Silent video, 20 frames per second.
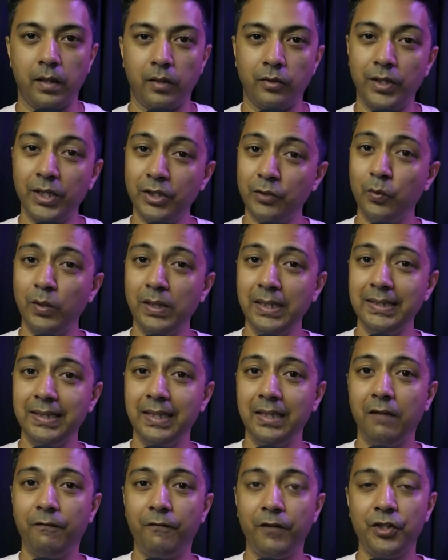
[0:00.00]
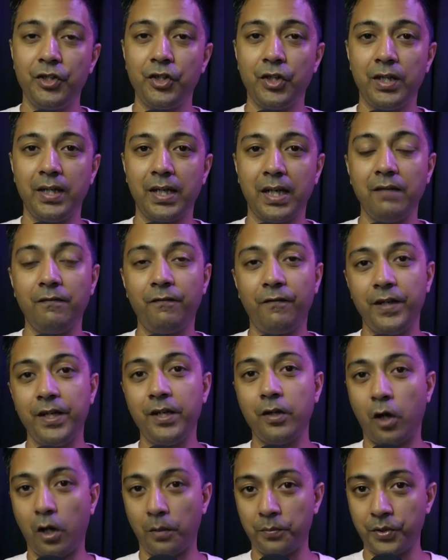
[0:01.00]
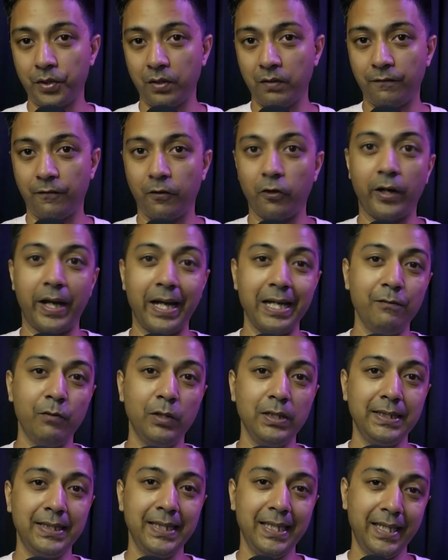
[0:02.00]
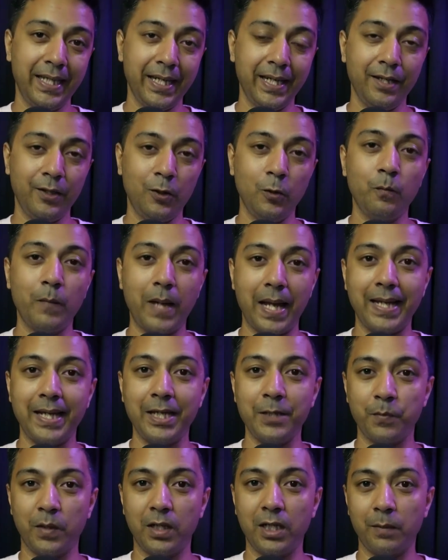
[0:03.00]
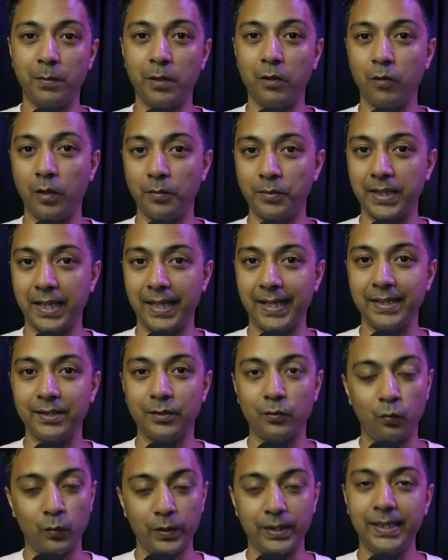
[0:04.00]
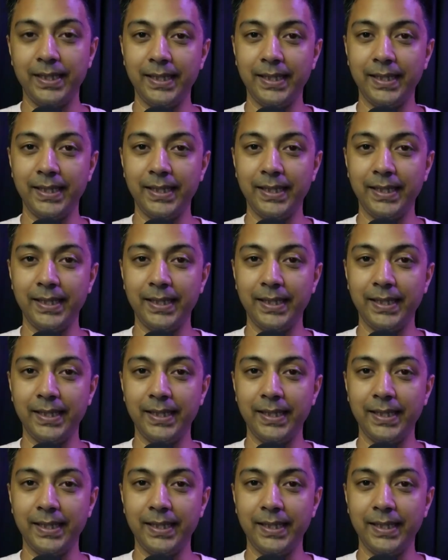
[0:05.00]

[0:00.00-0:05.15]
Now this one is an efficient and free option for anyone seeking to manage multiple websites with